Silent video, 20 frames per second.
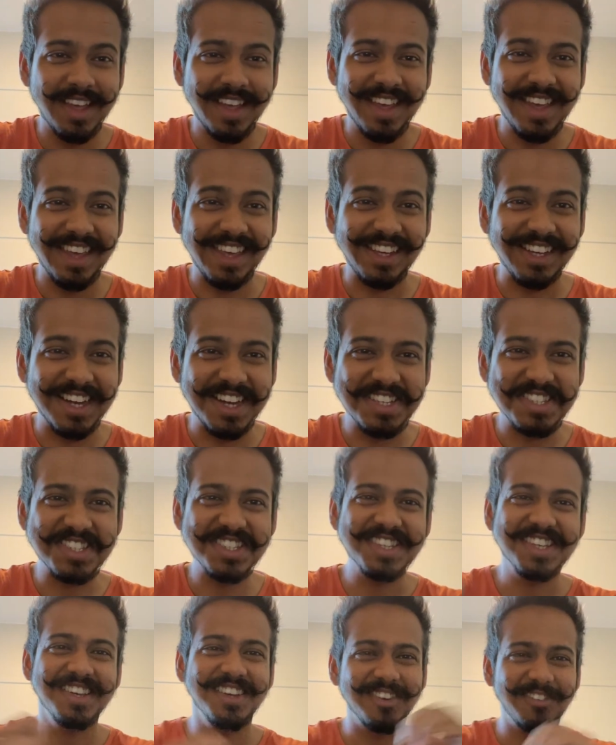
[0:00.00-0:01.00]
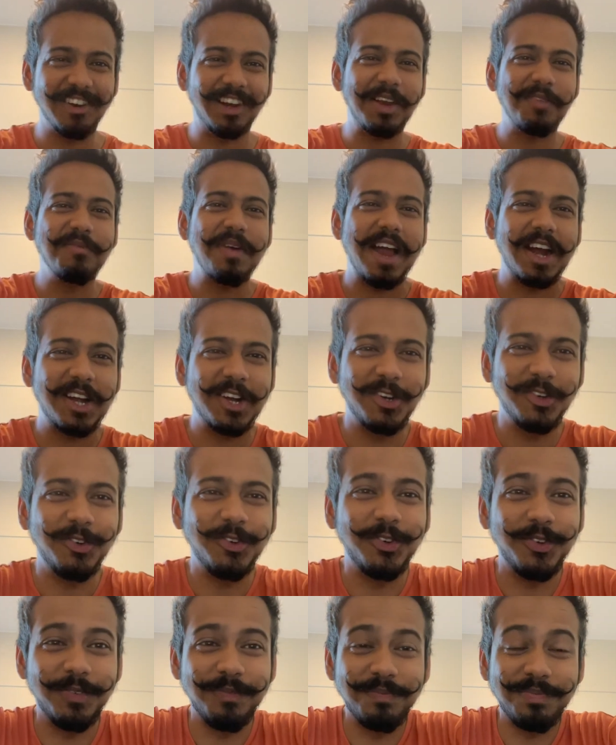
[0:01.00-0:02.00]
Hey guys, welcome back
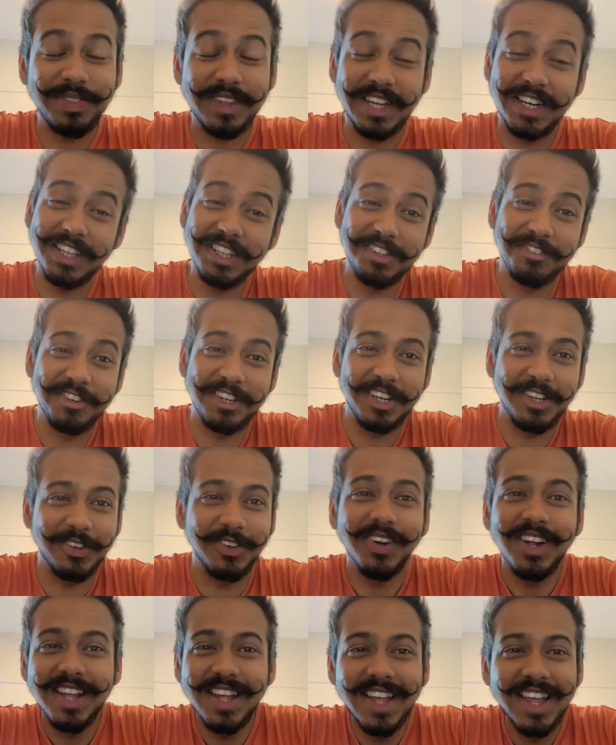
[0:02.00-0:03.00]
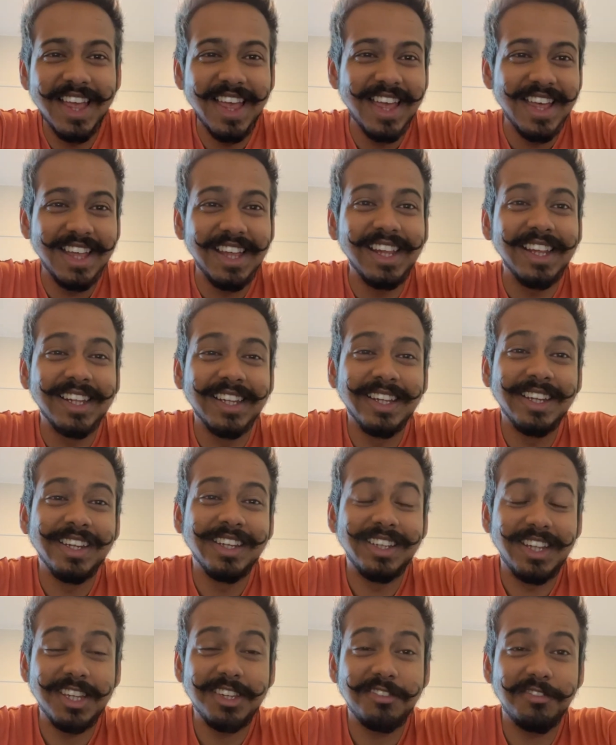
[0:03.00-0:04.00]
to another video.
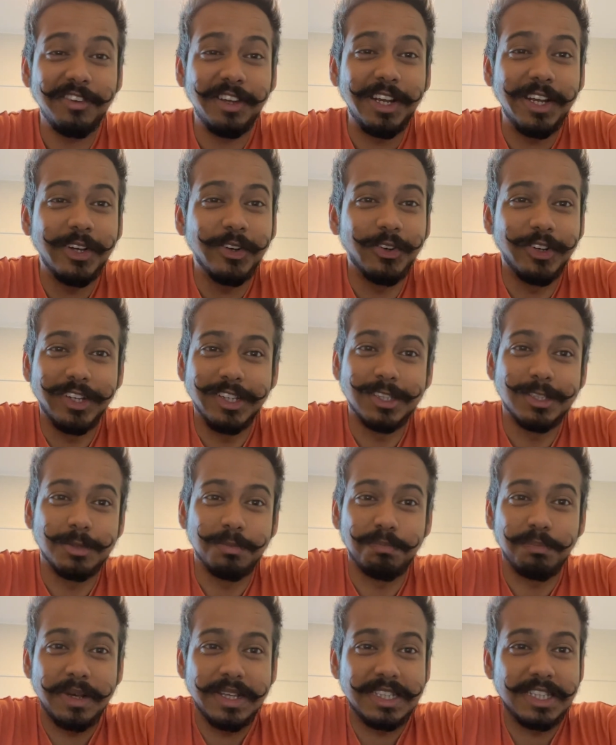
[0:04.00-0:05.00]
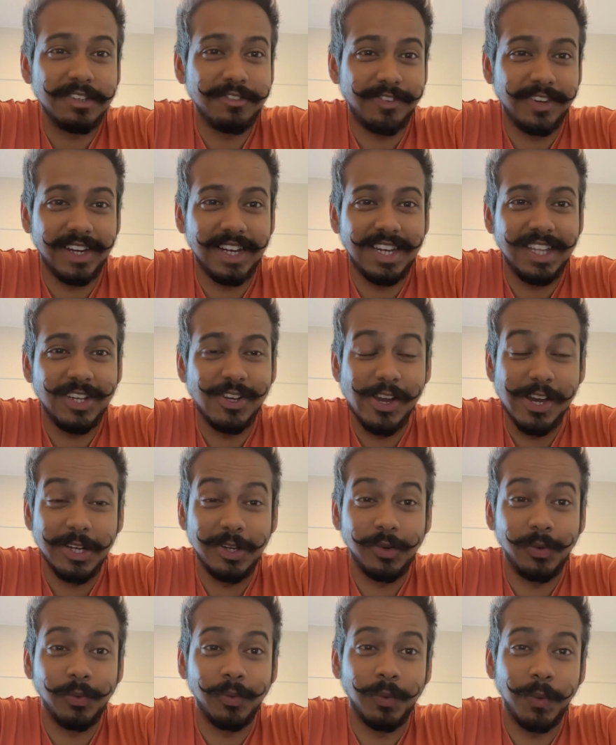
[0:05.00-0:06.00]
This video is specifically going
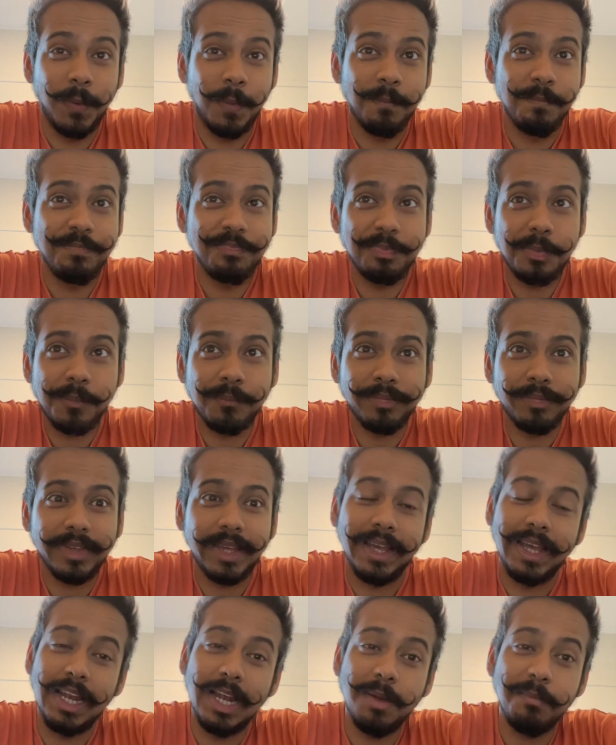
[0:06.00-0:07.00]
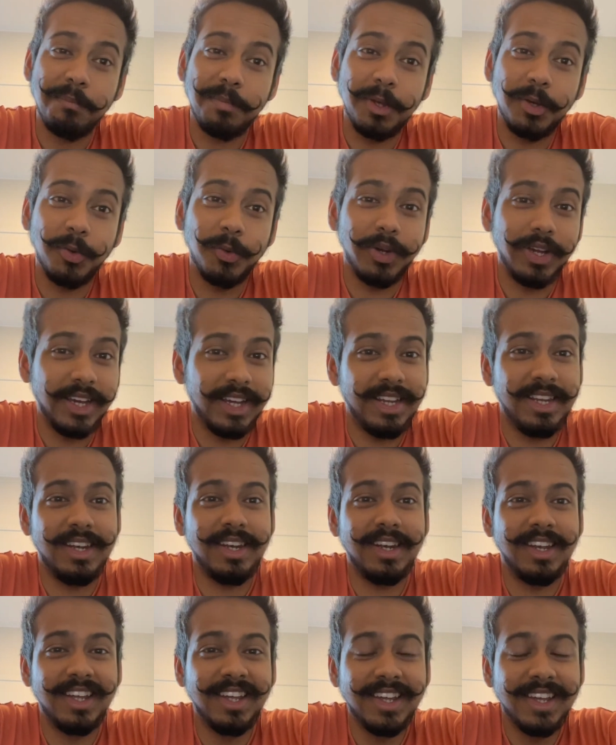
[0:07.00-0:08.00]
to help you
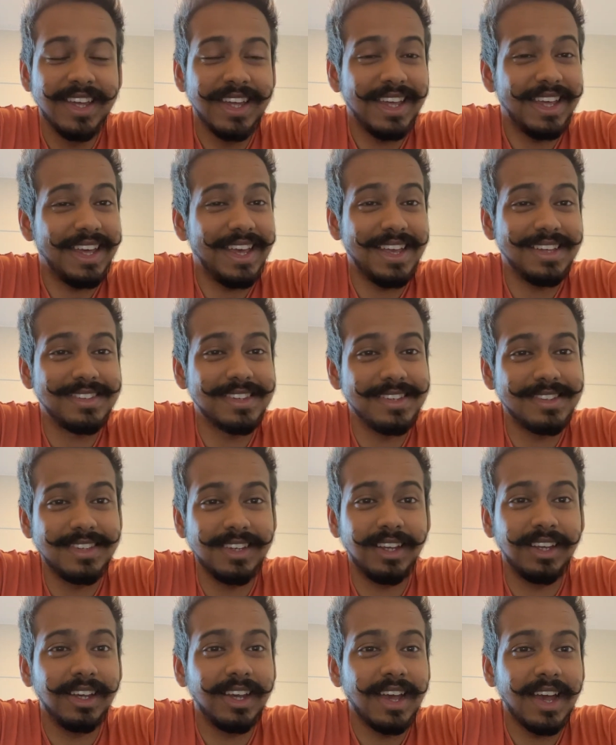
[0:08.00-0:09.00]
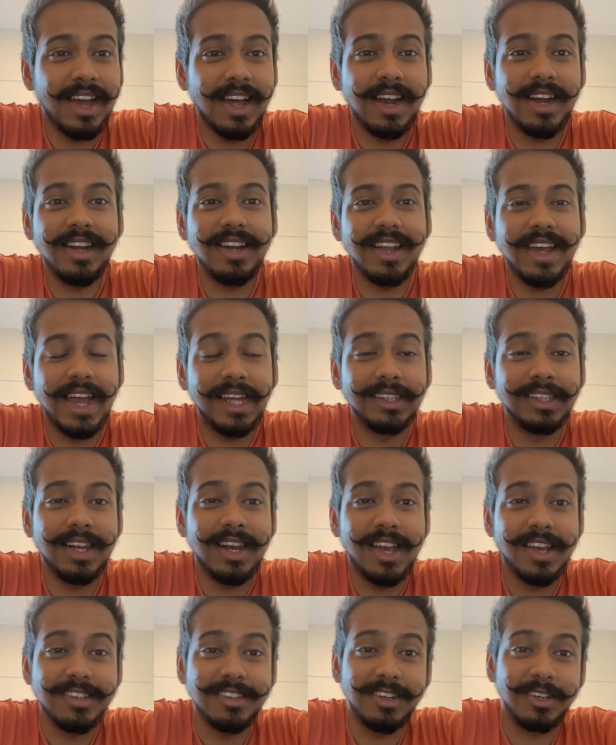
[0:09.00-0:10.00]
in assessing and
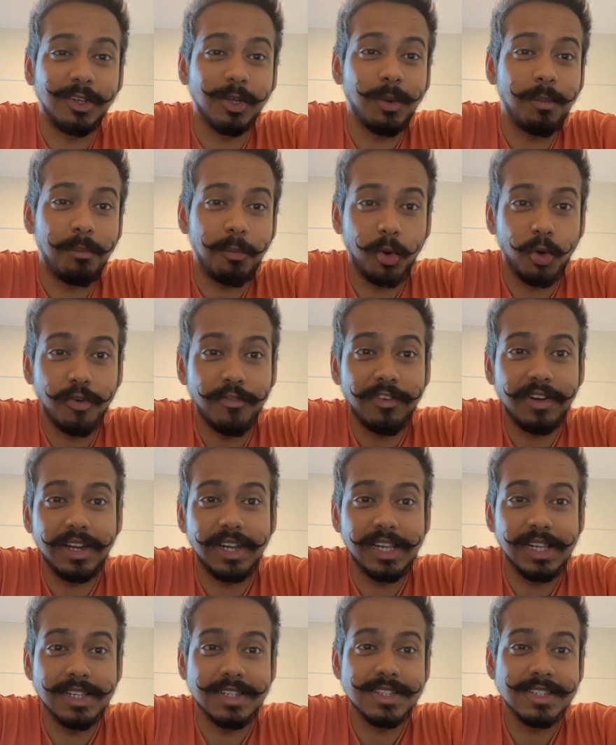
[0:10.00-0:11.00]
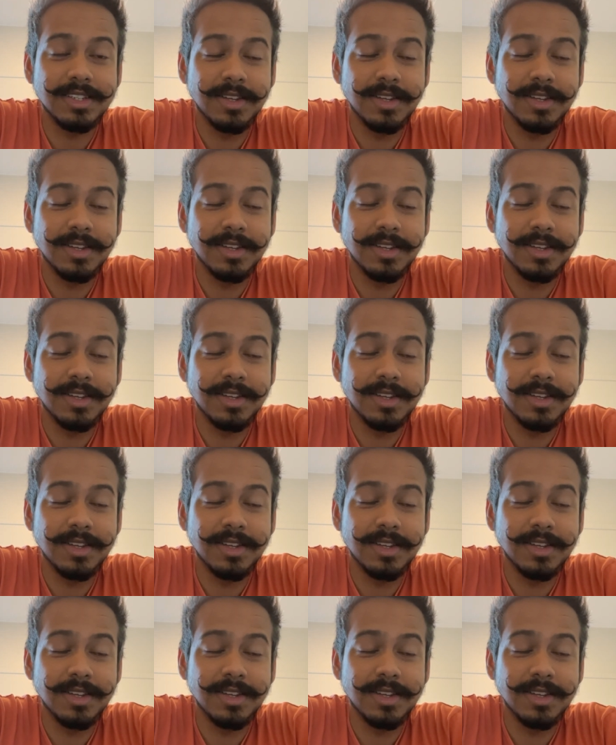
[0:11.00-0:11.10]
analyzing your profiles